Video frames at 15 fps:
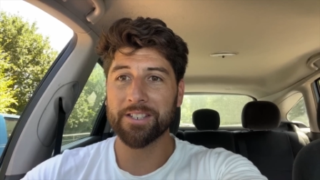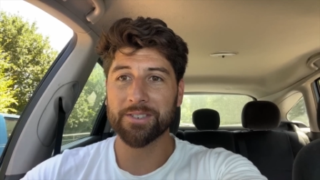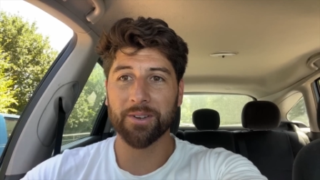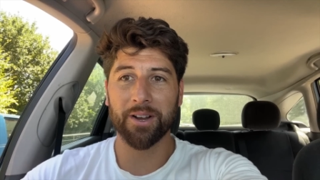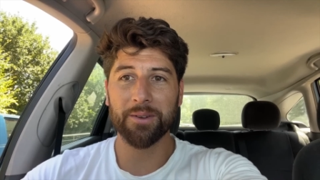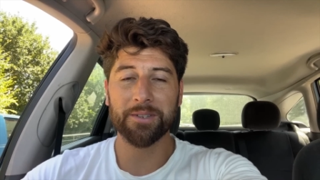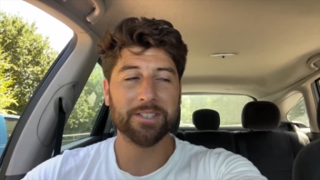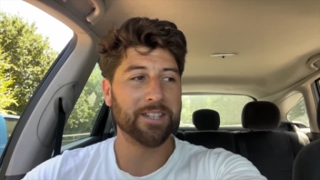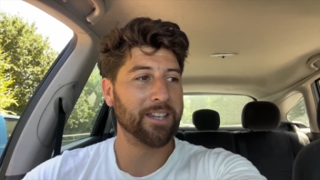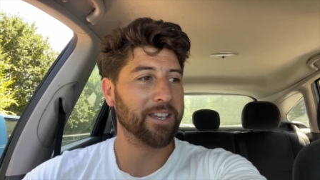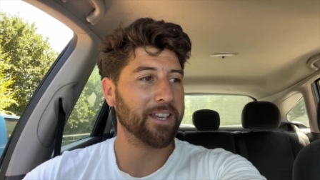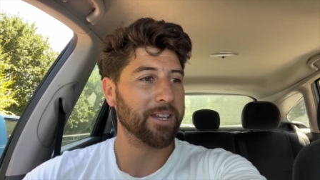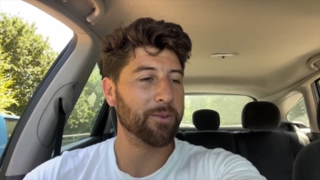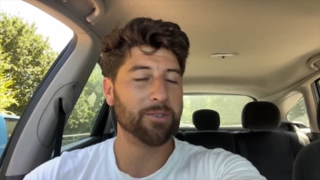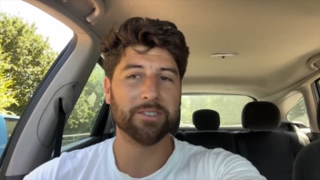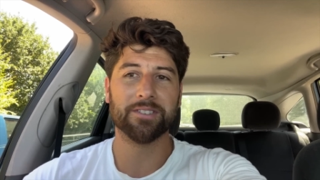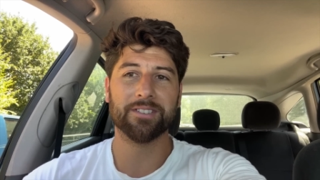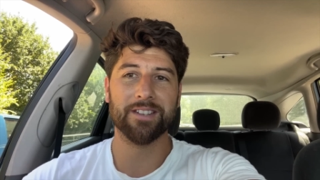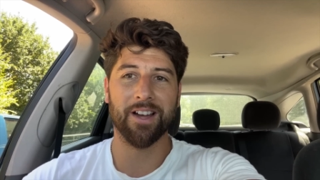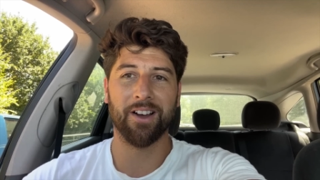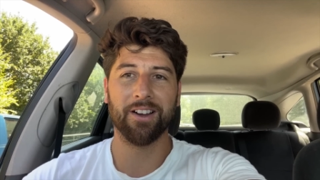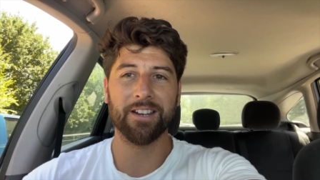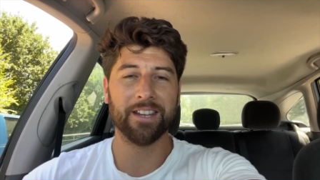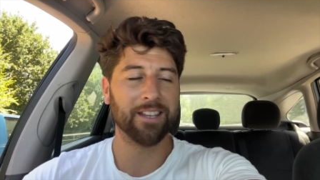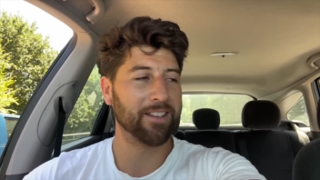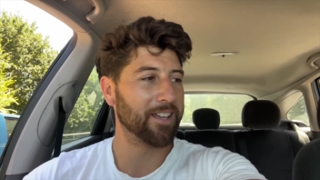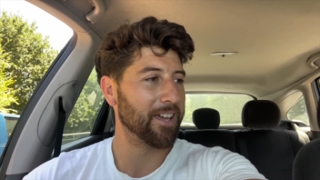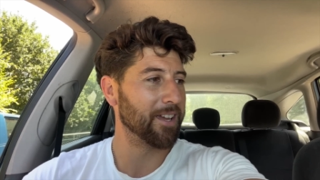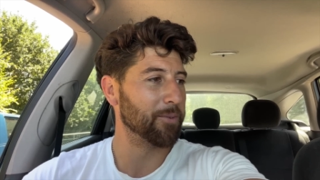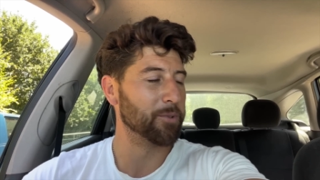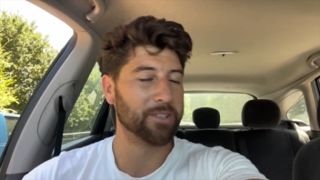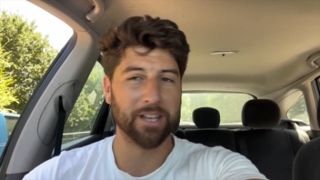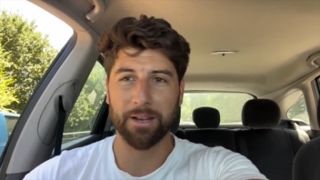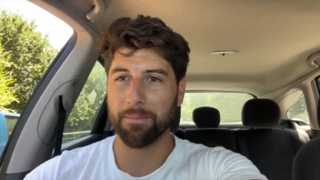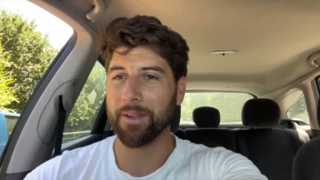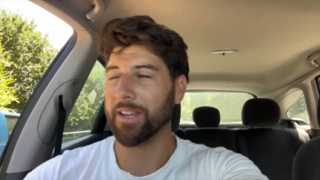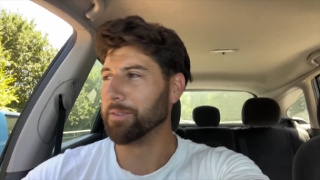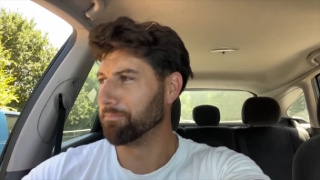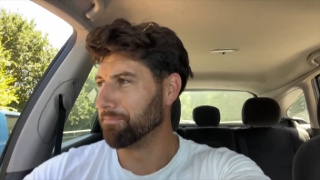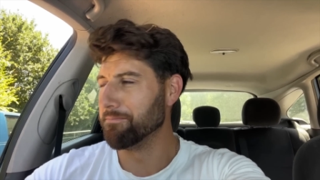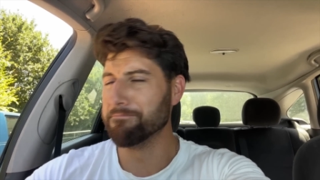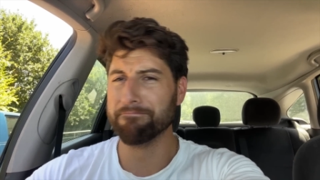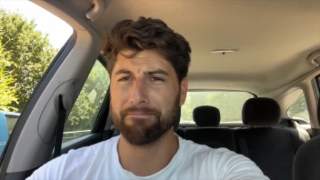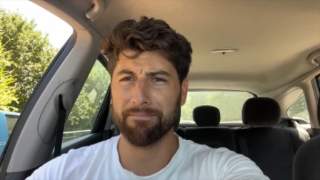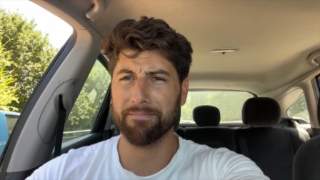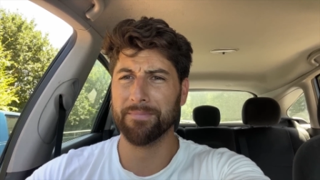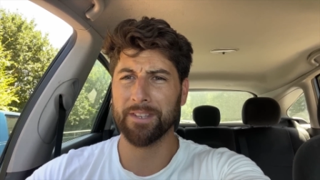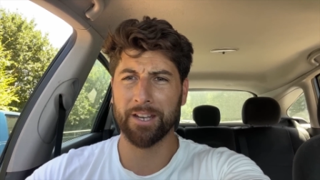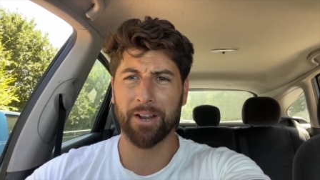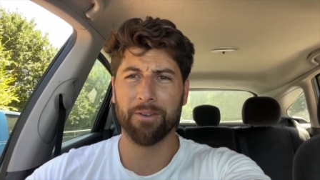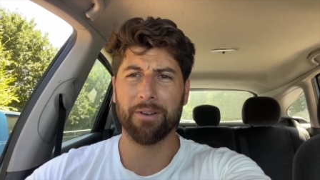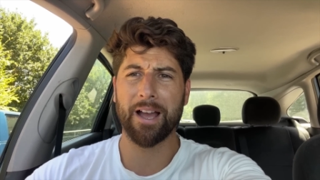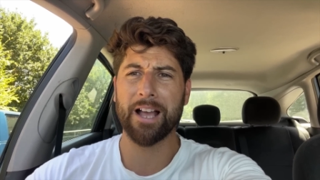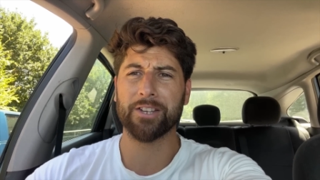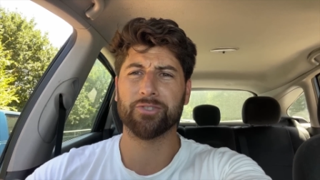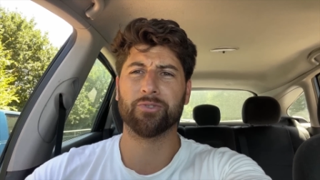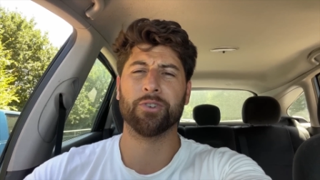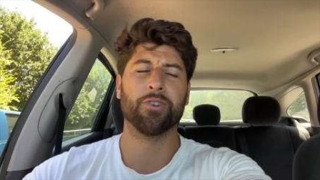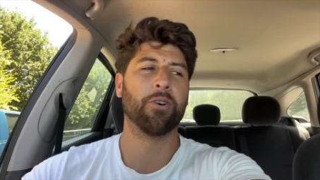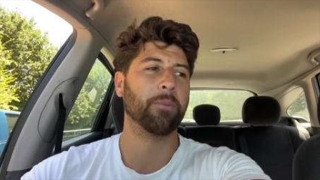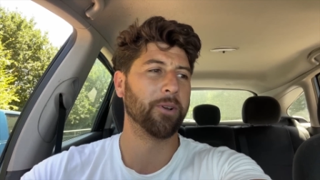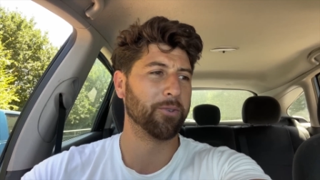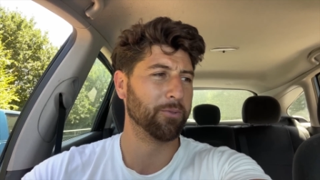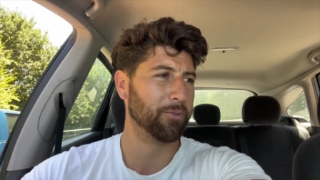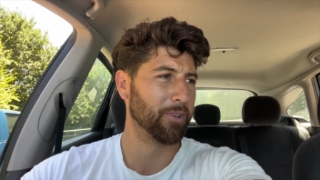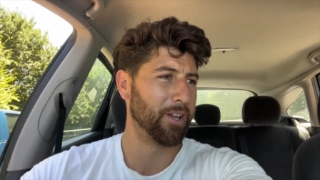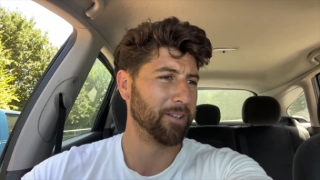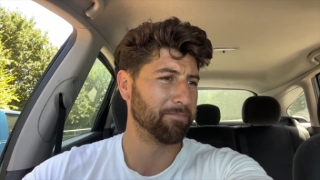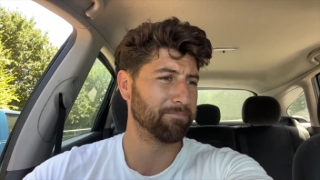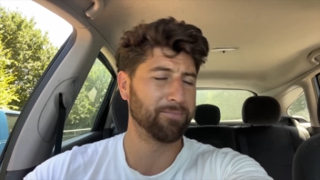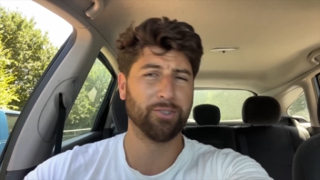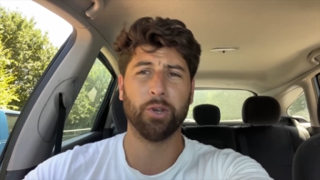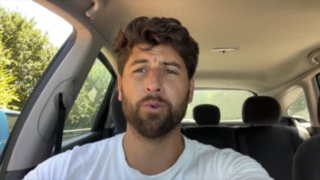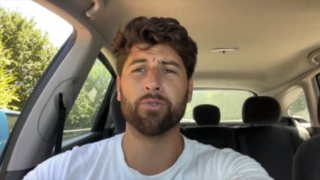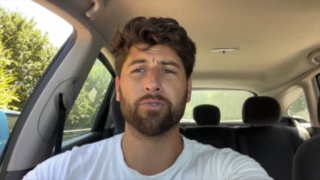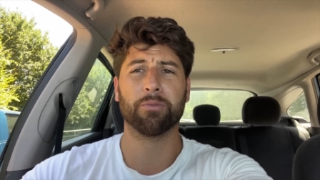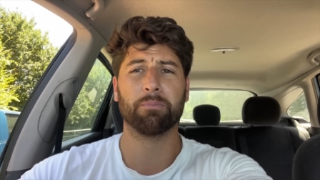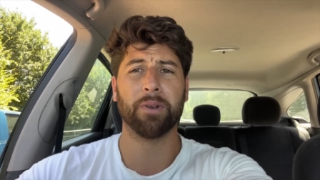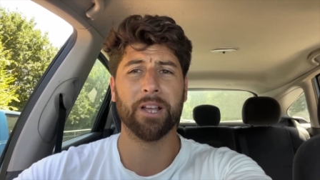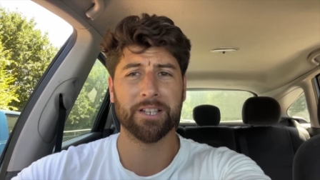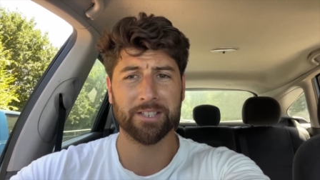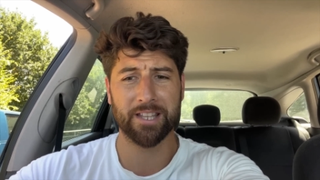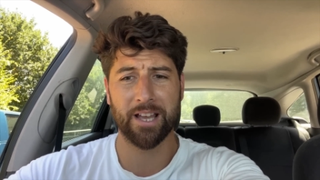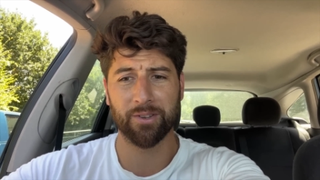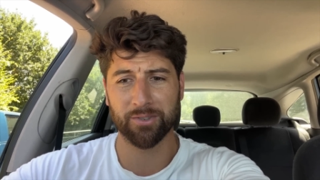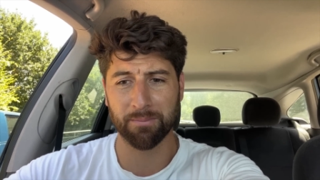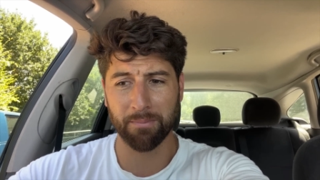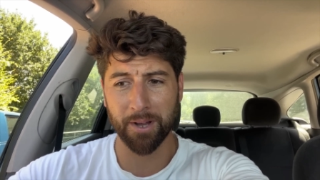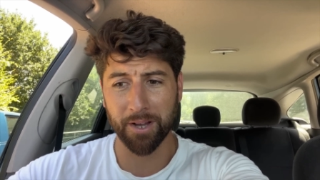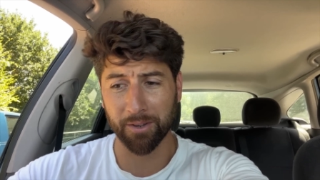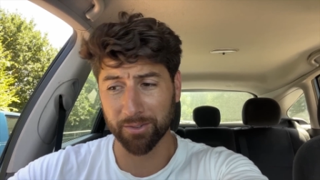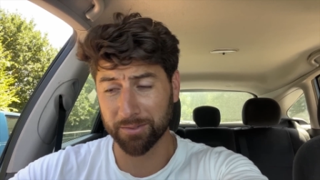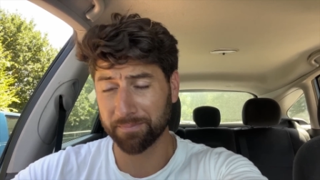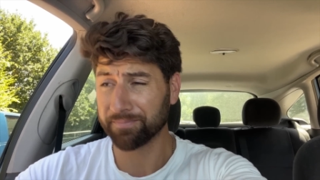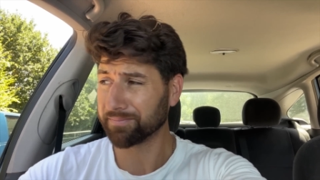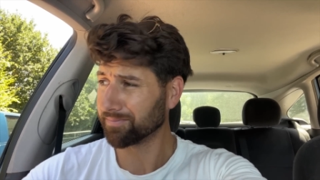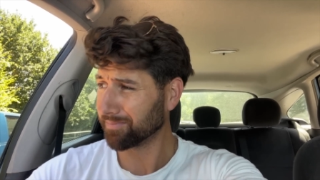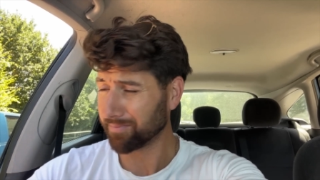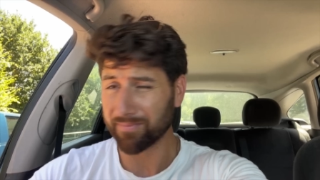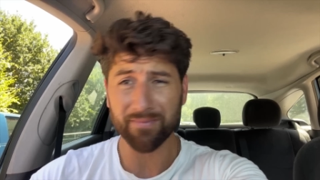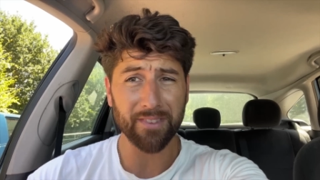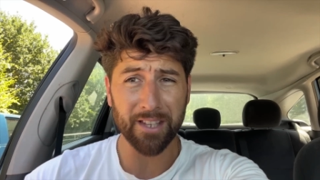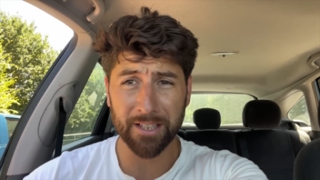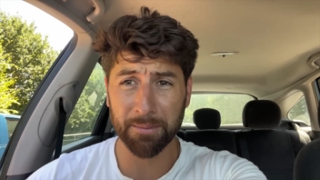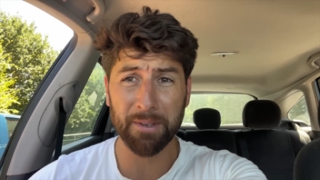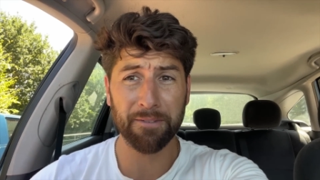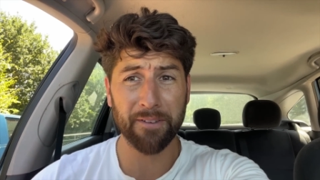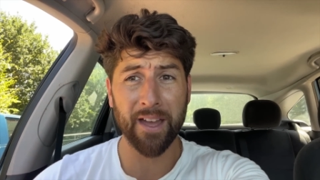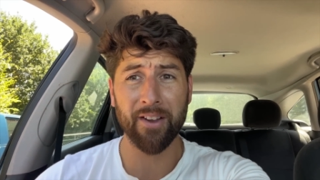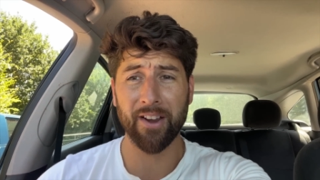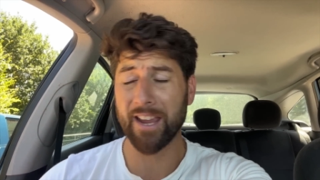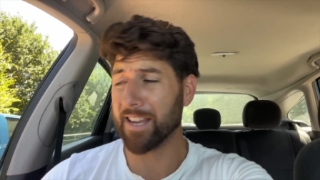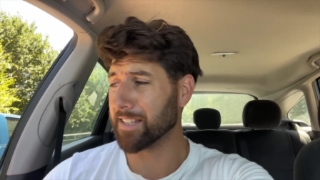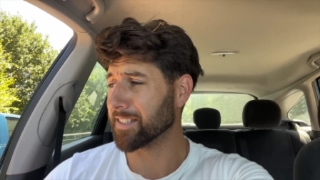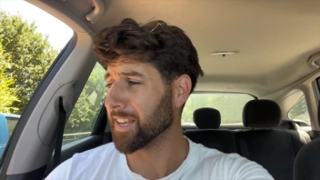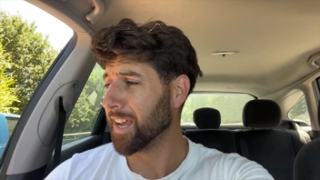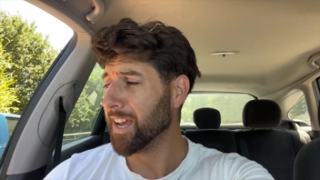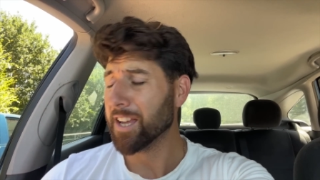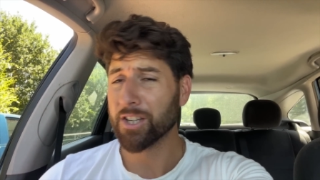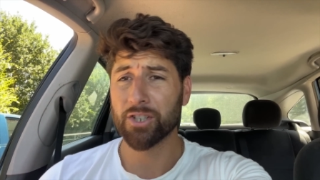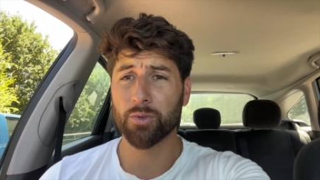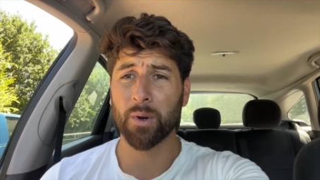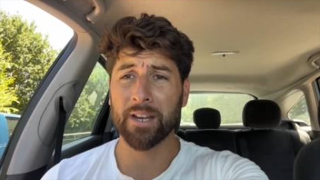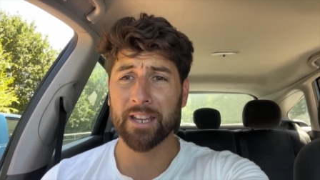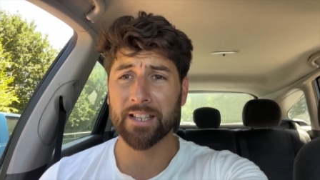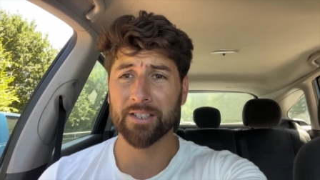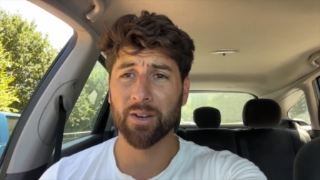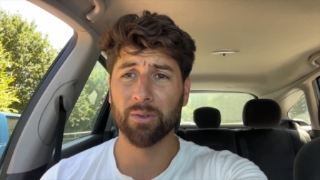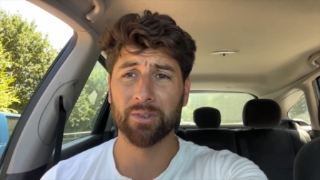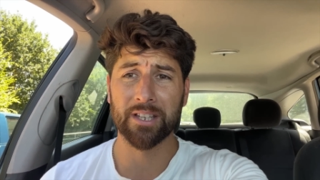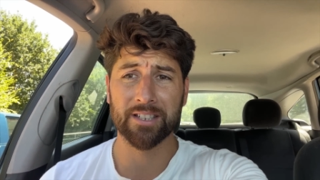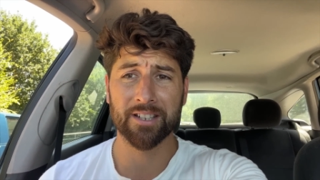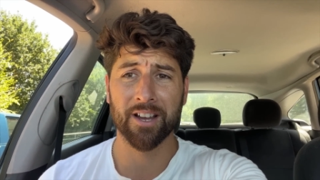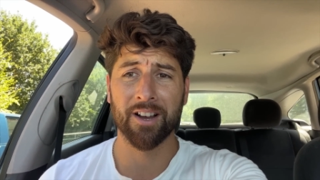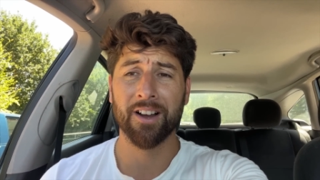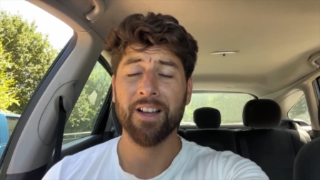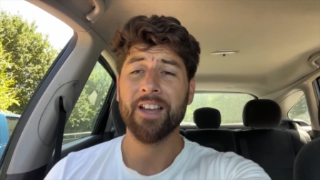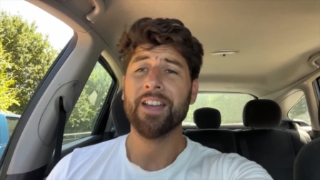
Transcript: so I was thinking he was hiding that it was going to be, you know, astronomical, like 200 plus thousand miles. To be fair, it is 20 years old, this car.